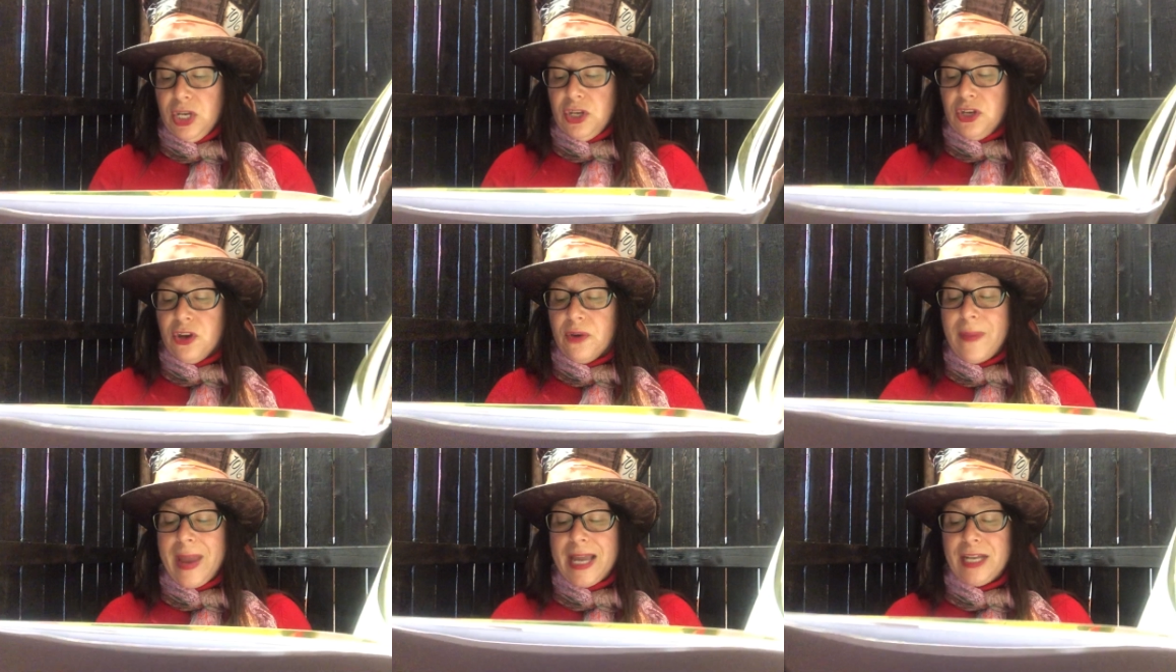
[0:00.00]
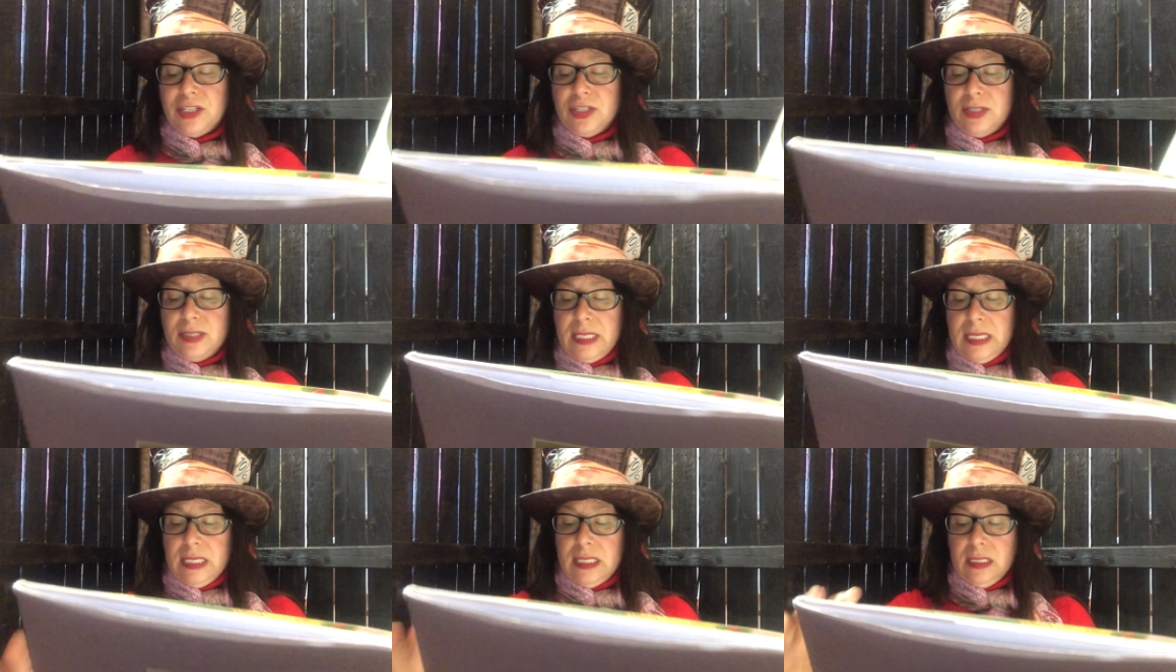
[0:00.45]
Your
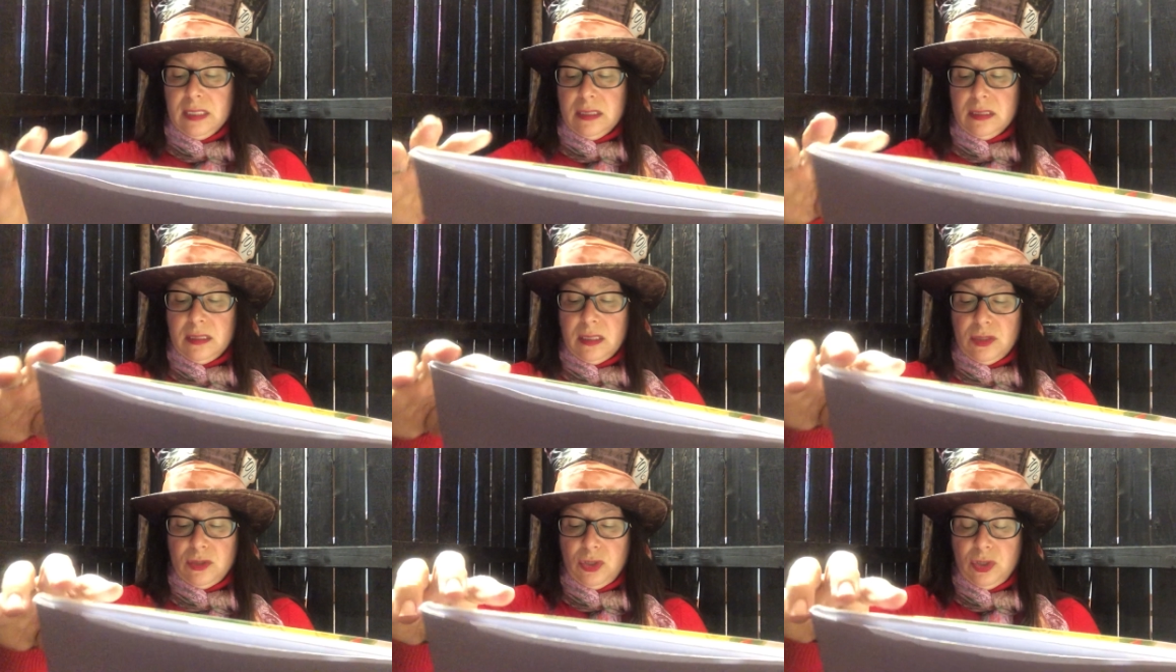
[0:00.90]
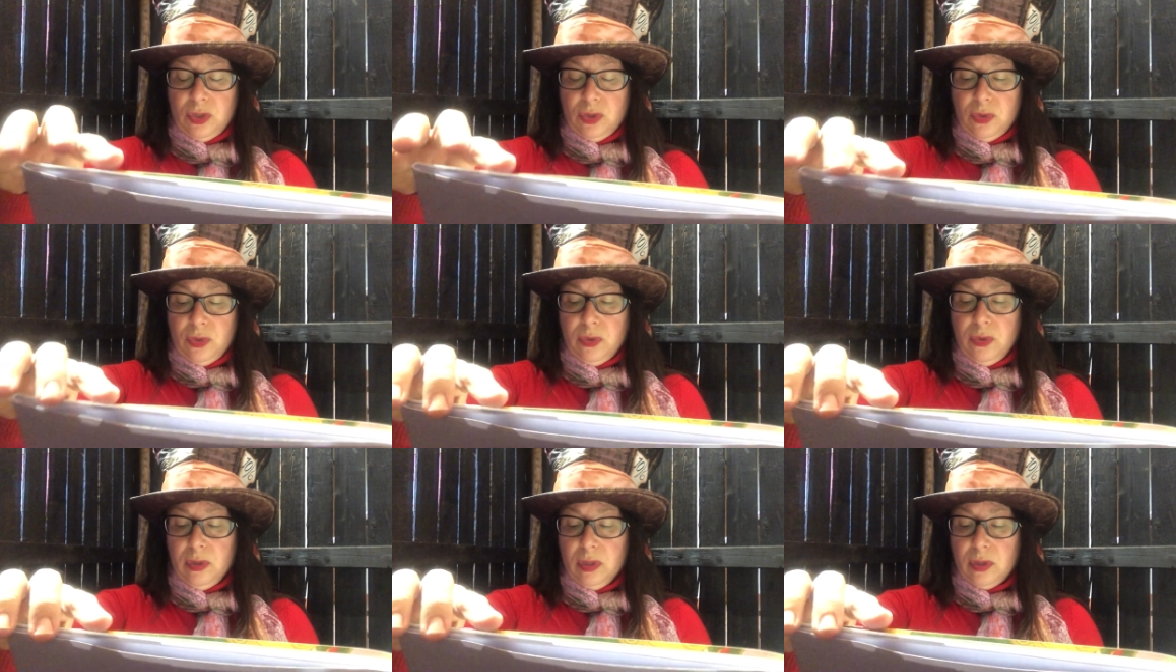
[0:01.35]
Majesty, said
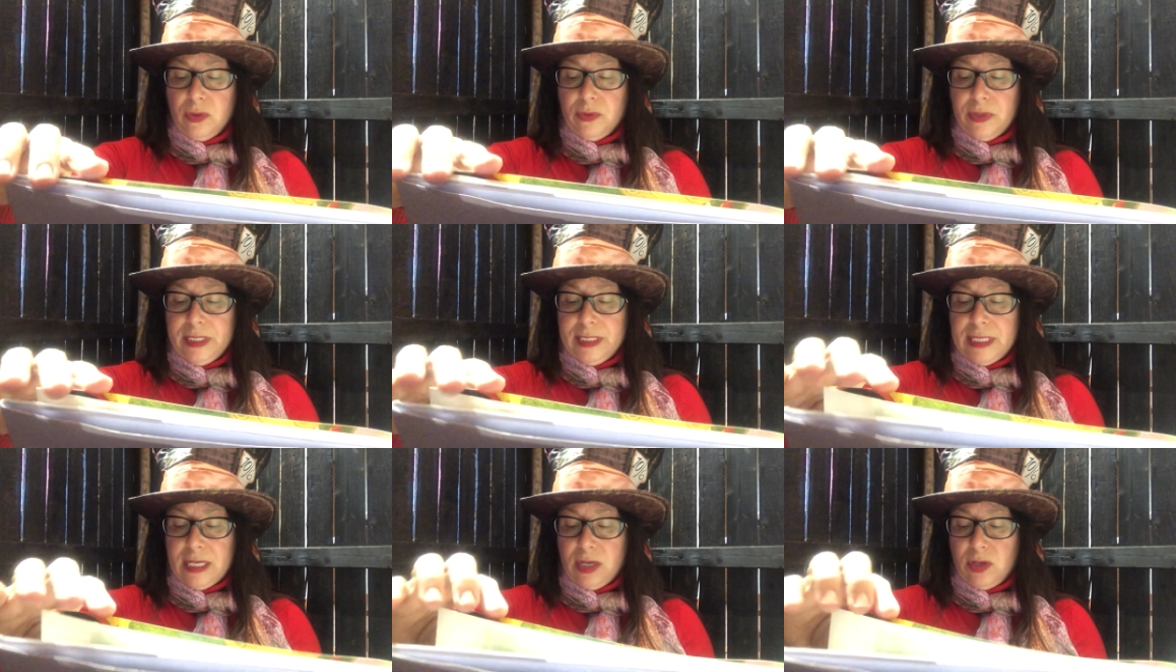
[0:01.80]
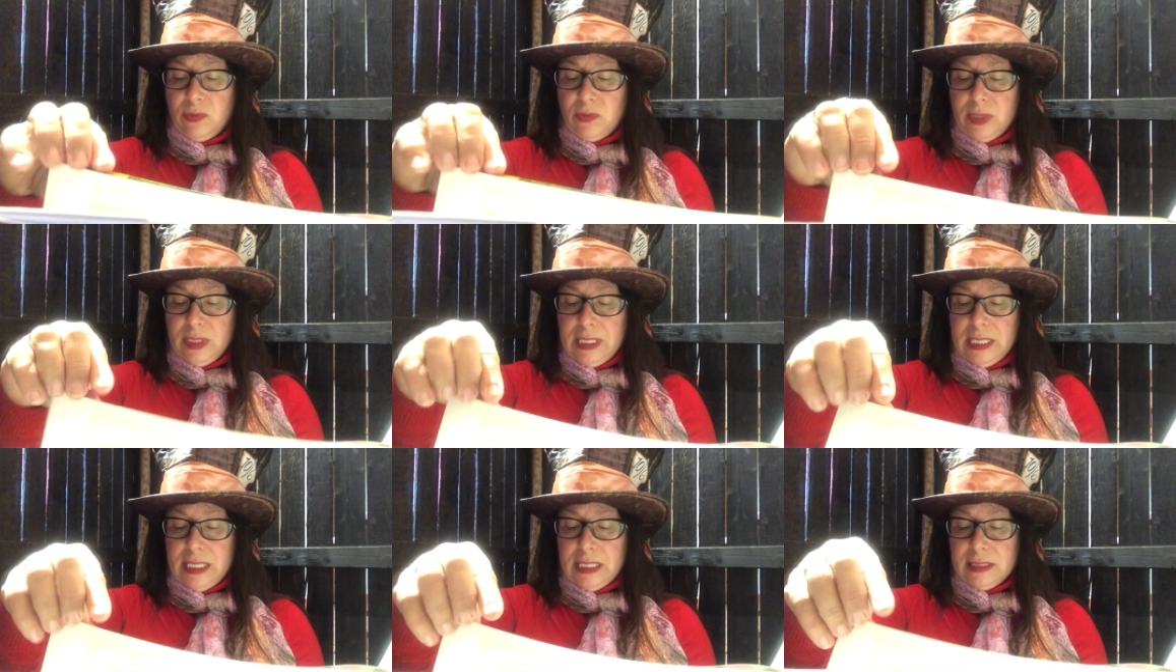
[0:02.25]
two, going down on
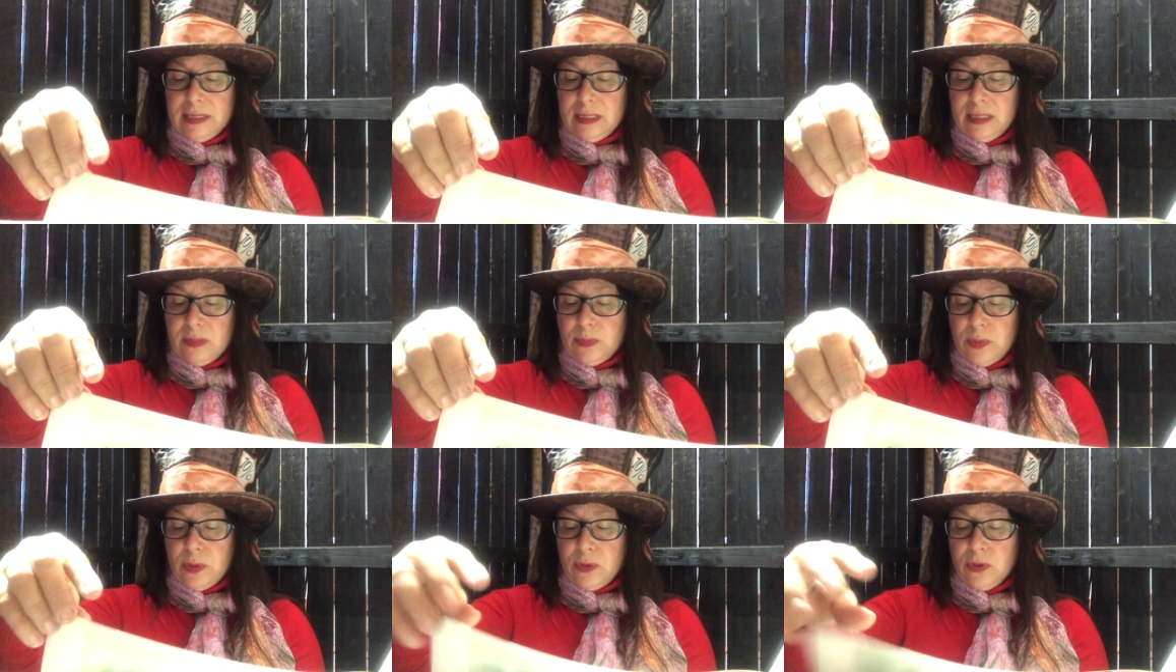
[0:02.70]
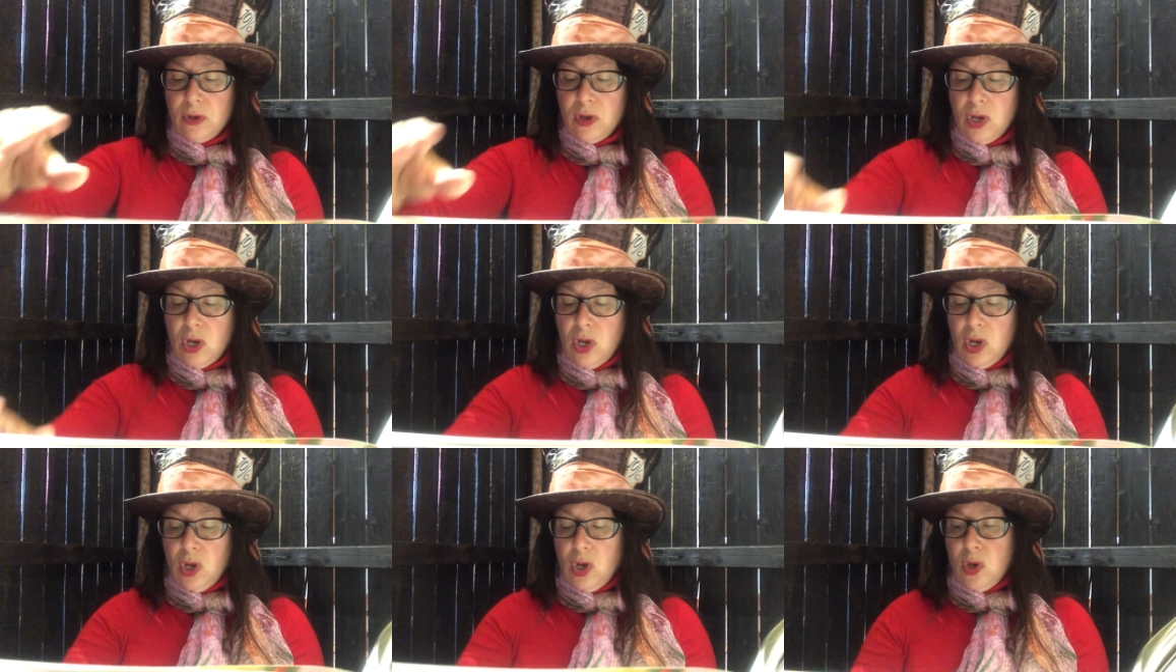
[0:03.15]
one knee as he spoke,
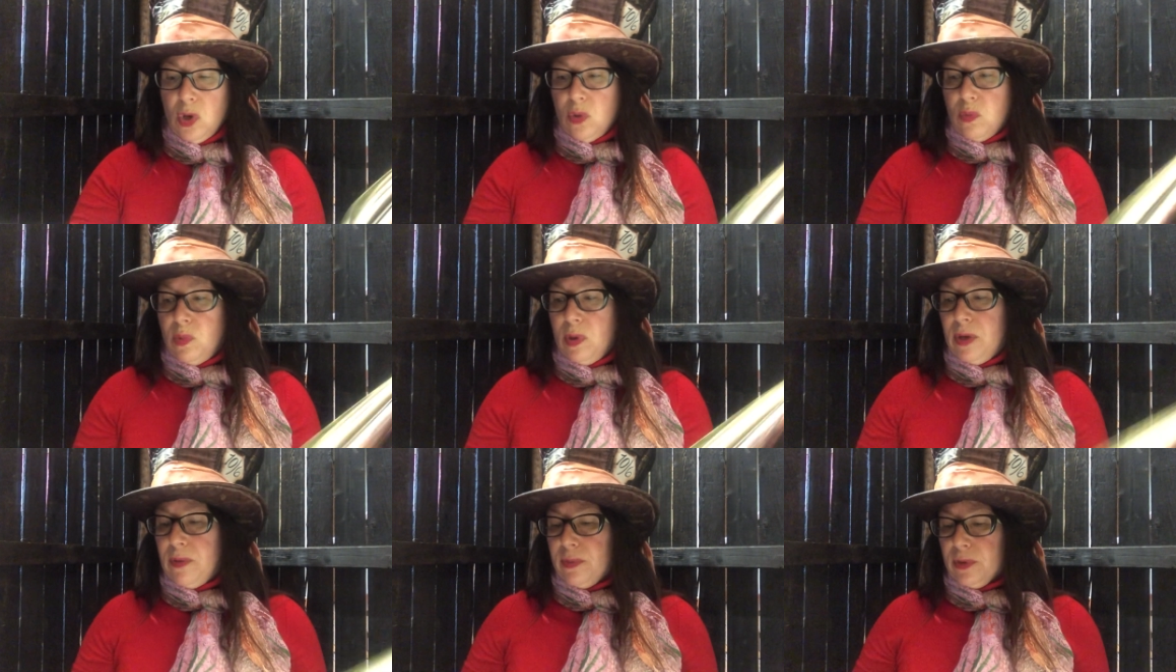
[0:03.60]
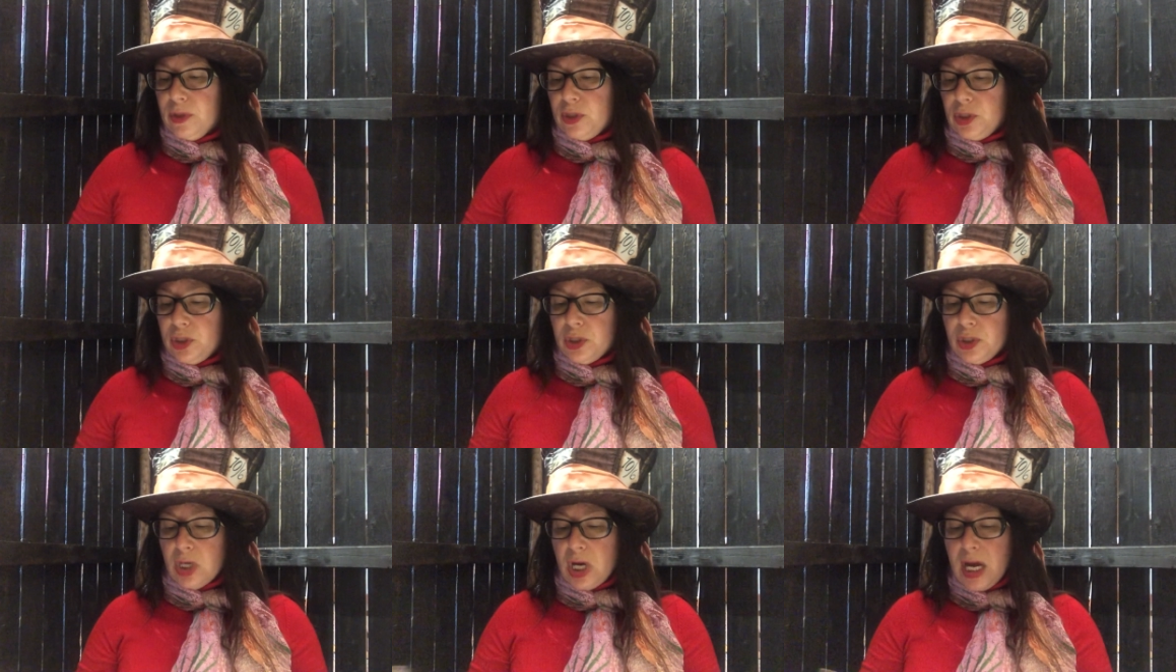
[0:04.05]
we were
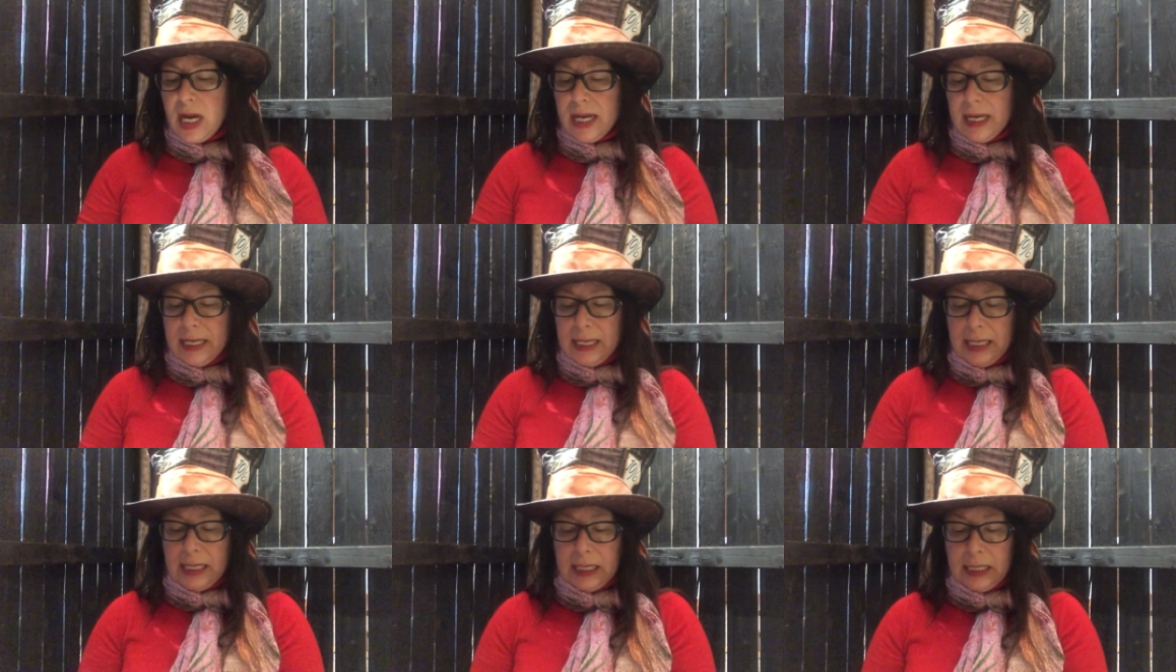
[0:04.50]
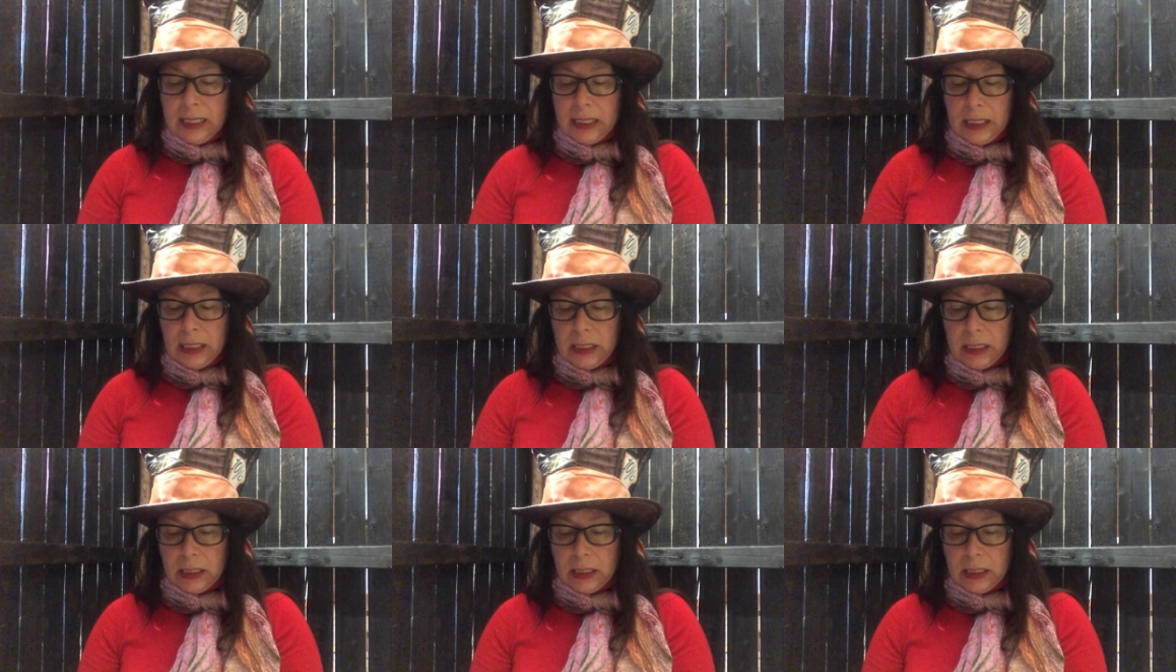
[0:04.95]
trying